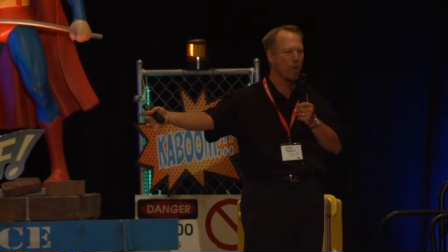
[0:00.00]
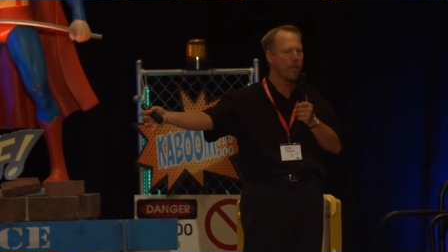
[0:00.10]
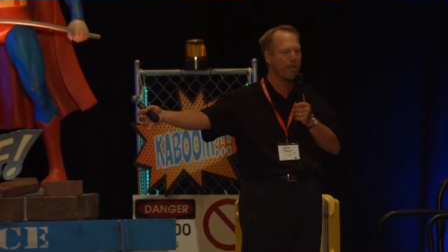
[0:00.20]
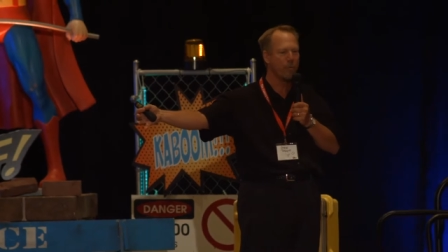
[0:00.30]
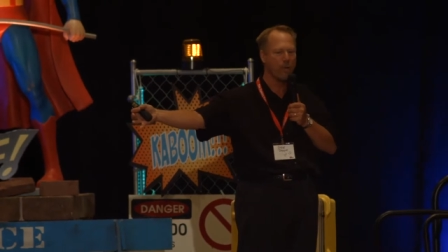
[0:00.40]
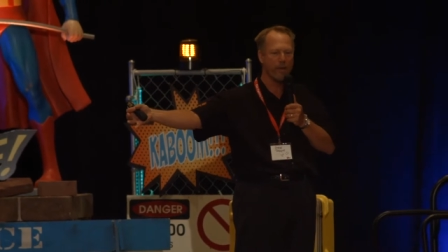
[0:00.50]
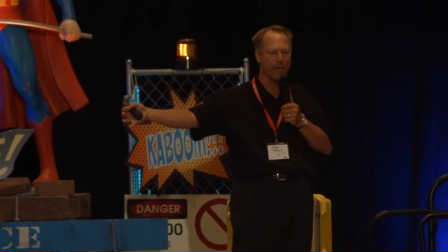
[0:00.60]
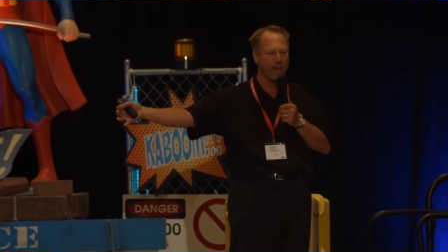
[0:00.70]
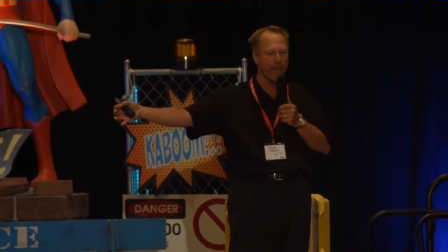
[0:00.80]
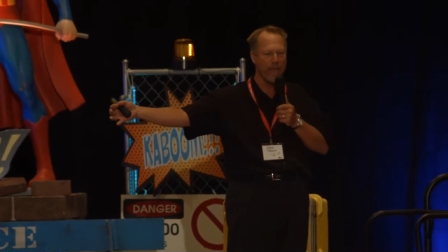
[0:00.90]
go anywhere
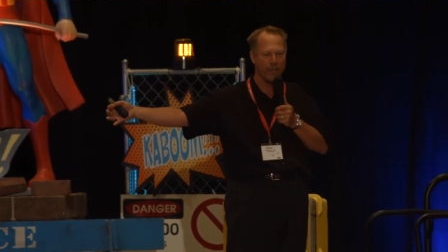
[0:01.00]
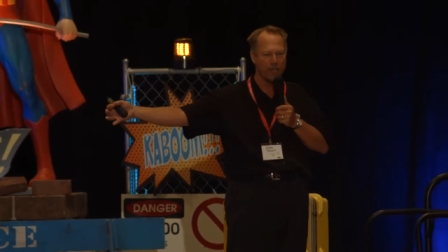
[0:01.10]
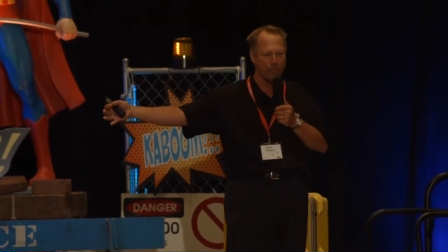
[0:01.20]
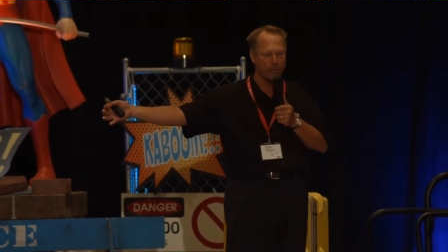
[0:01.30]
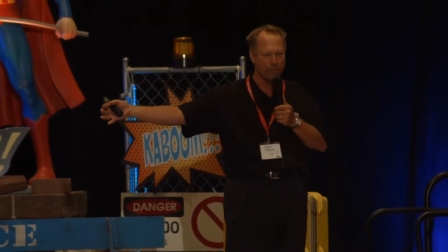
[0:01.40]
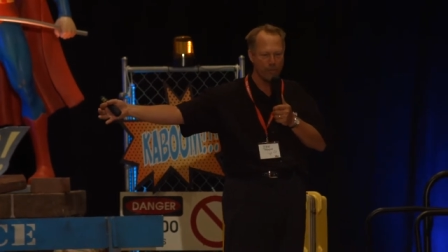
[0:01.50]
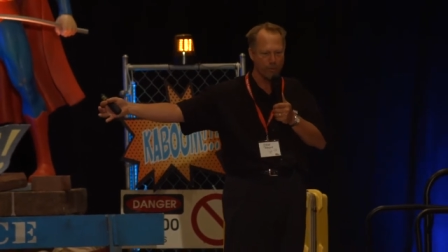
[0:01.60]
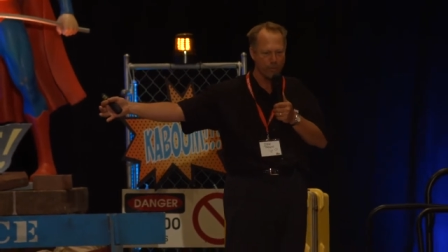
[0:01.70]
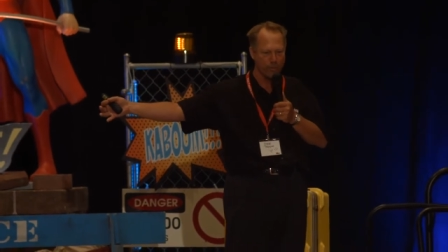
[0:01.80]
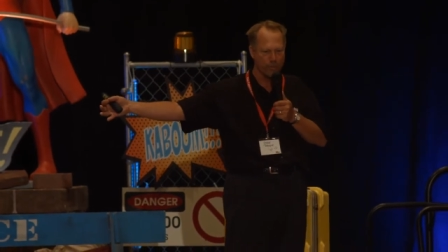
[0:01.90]
in the land you
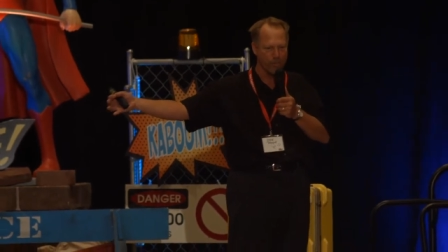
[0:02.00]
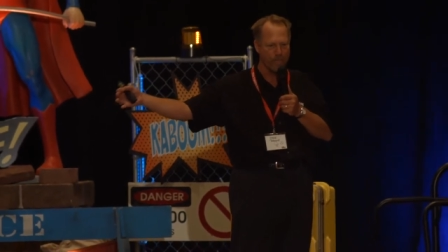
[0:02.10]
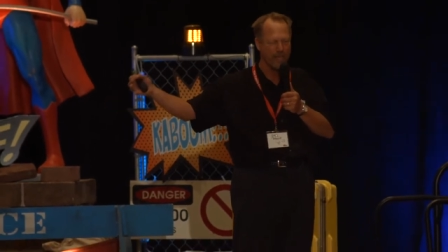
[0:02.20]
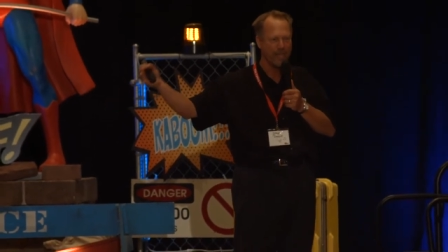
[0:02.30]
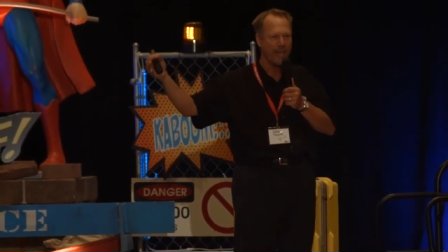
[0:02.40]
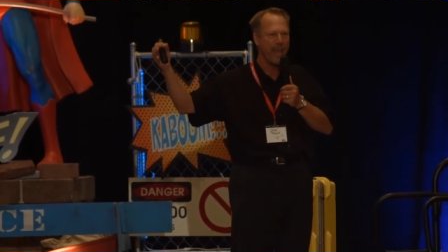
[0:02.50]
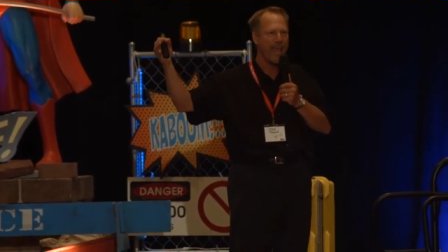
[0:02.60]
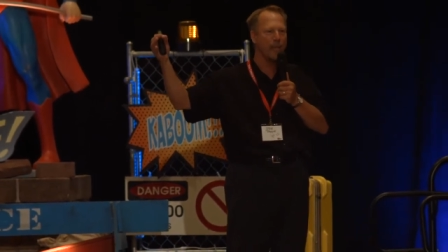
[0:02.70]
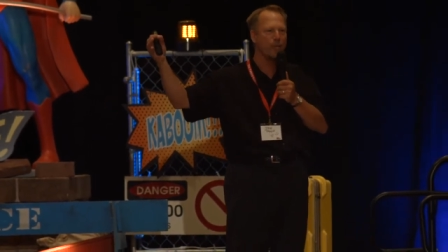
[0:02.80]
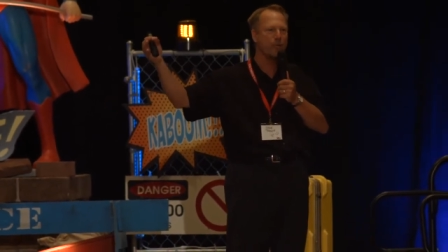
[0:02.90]
choose,
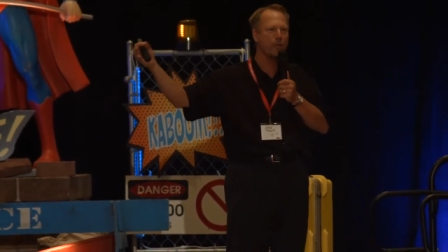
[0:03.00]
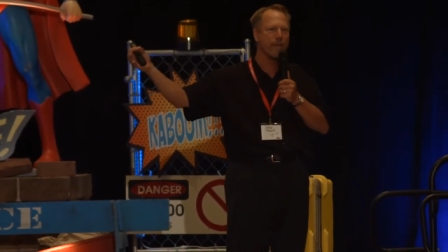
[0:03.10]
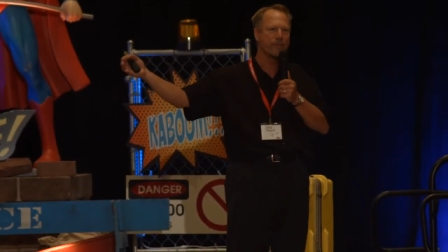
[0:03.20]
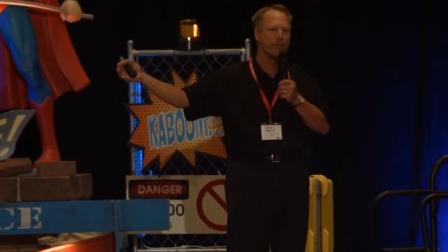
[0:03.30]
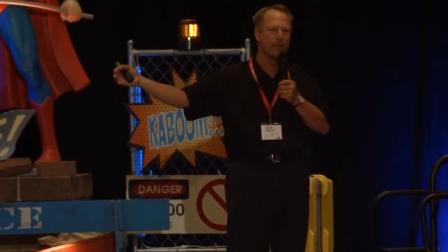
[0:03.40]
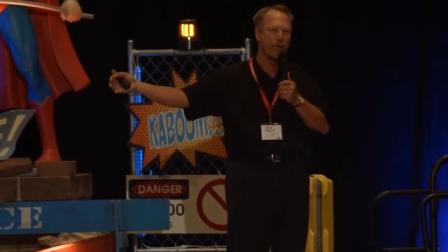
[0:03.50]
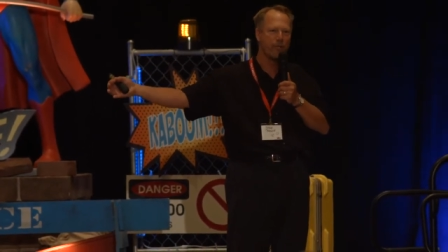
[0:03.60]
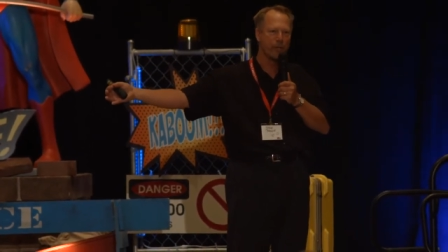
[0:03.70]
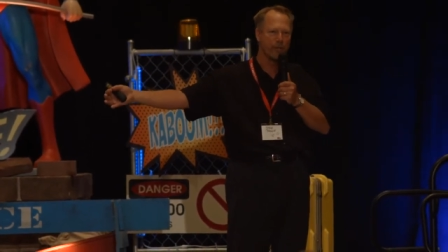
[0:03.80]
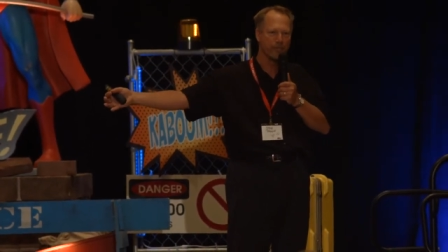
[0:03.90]
and you get to go
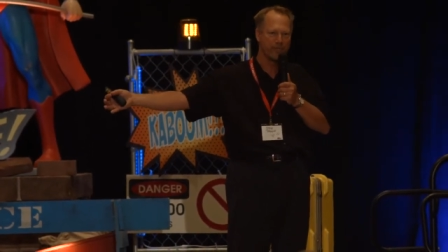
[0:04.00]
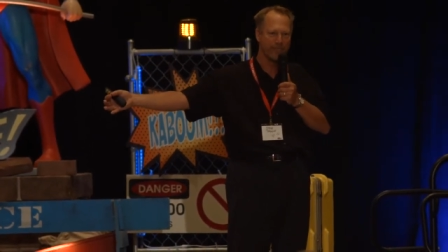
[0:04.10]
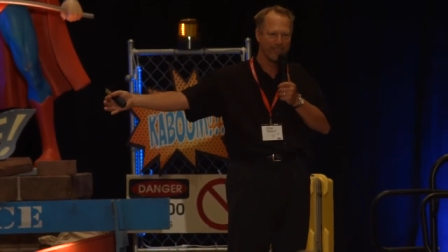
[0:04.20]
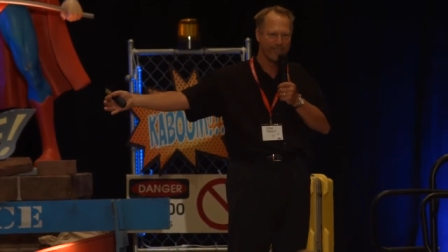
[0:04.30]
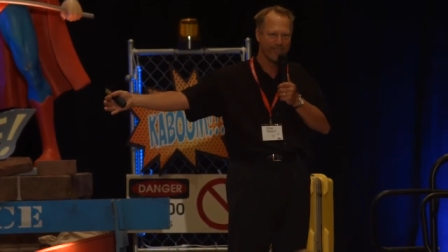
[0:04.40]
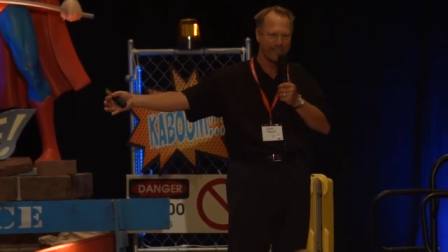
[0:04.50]
first.